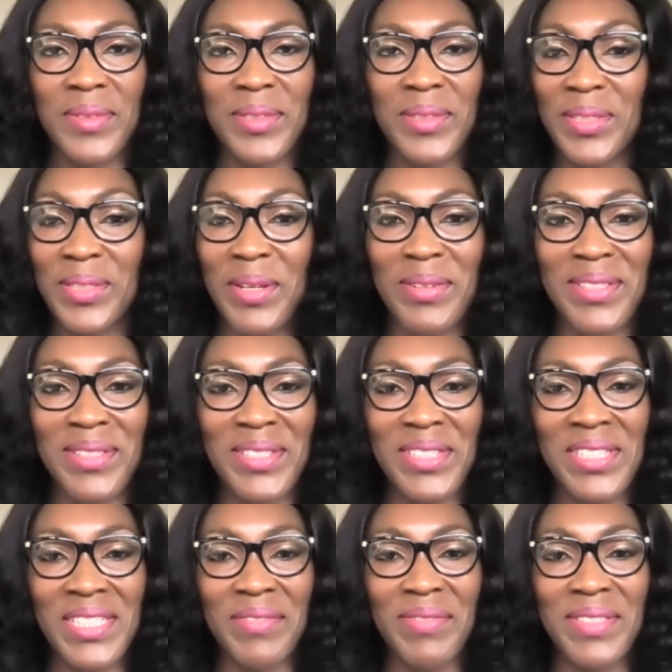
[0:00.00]
sorry,
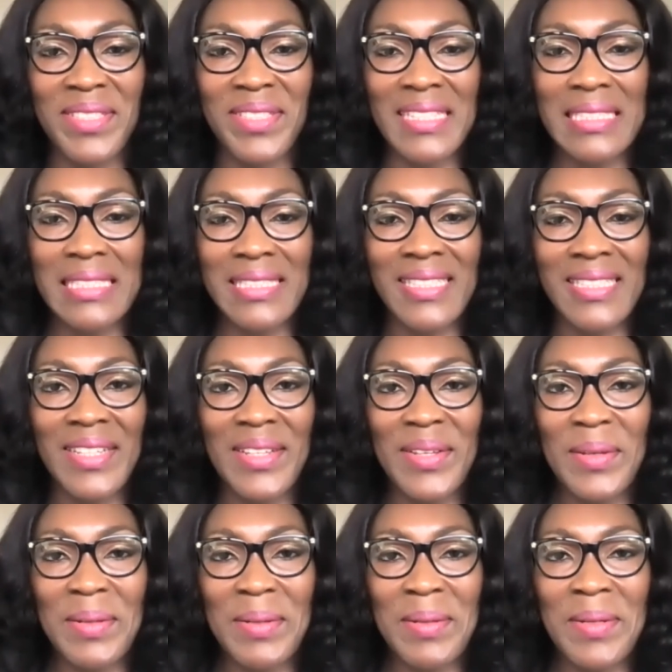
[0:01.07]
just shifted.
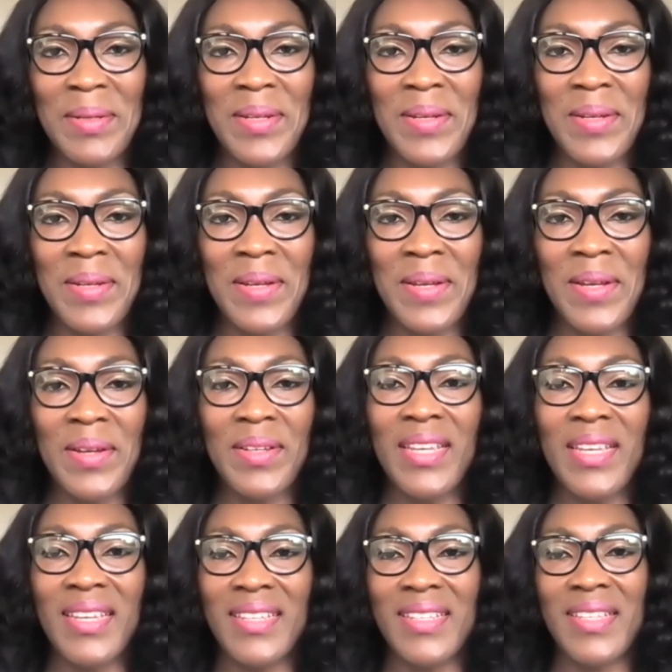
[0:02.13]

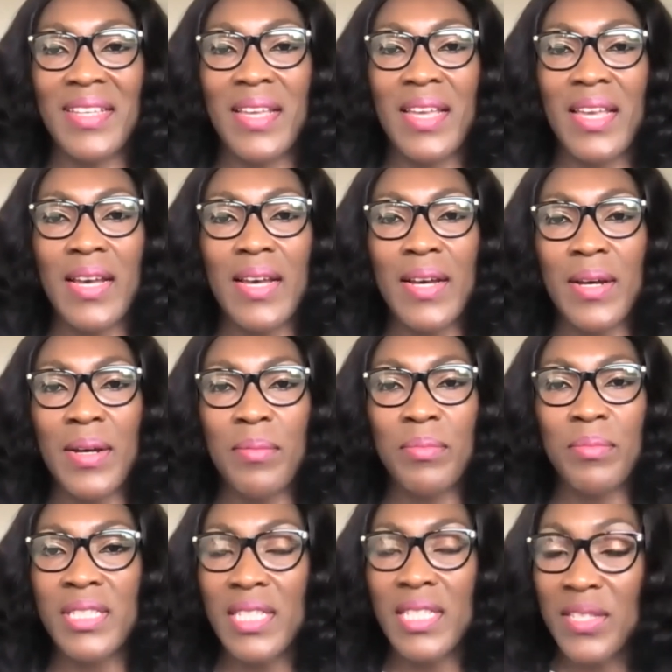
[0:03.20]
Okay,
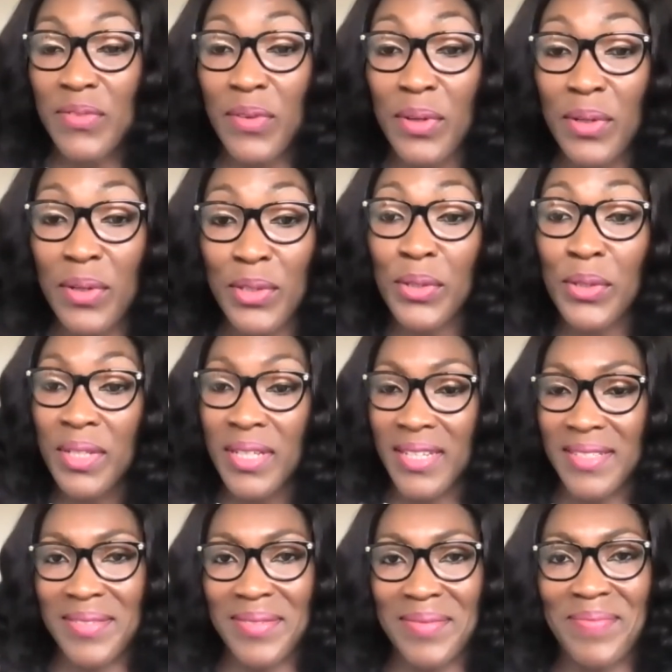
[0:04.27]
this is for
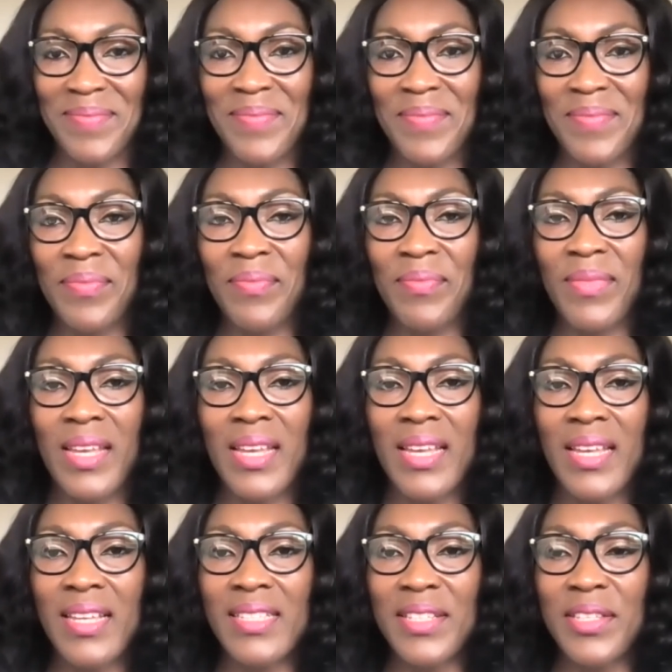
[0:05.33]
Jürgen.
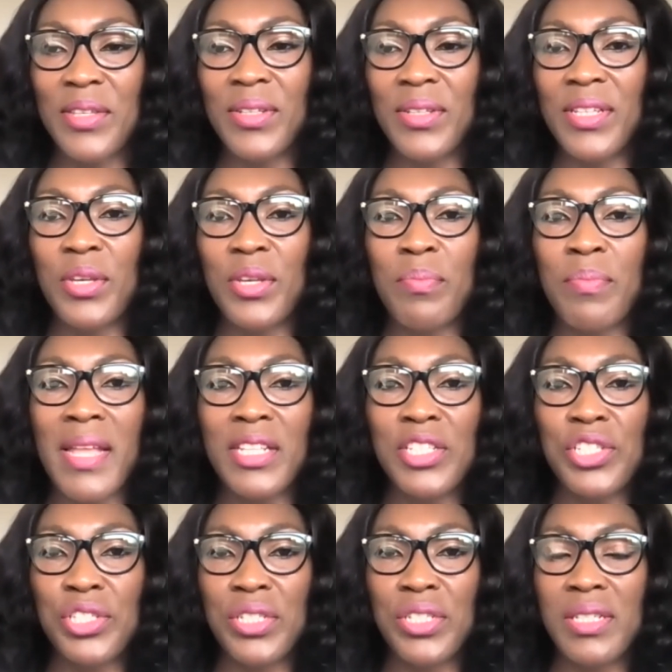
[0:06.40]
Jürgen, you
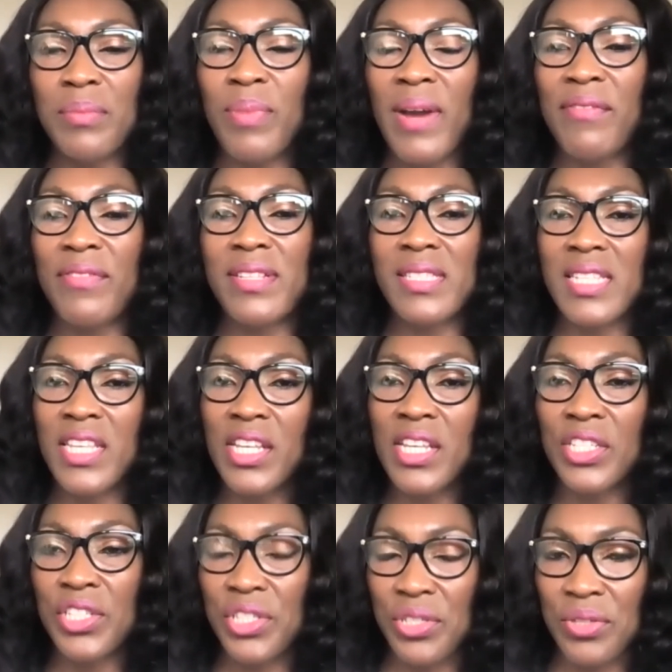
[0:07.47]
mentioned privacy
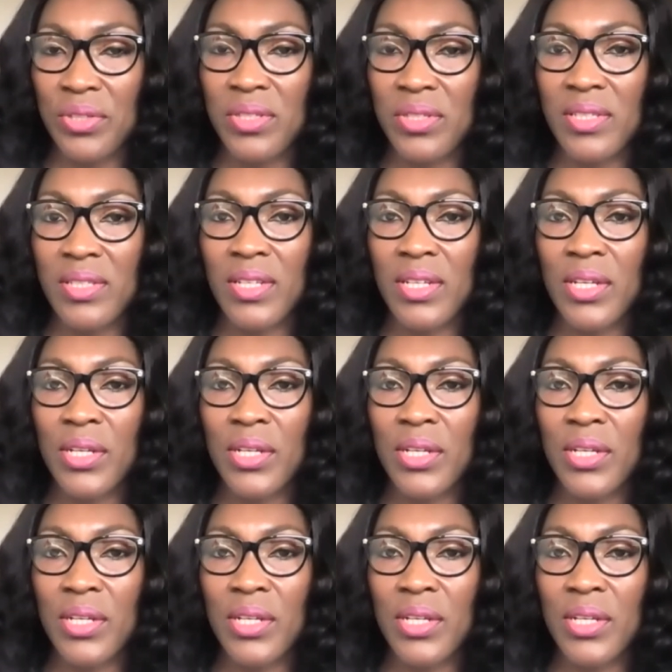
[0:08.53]
issues.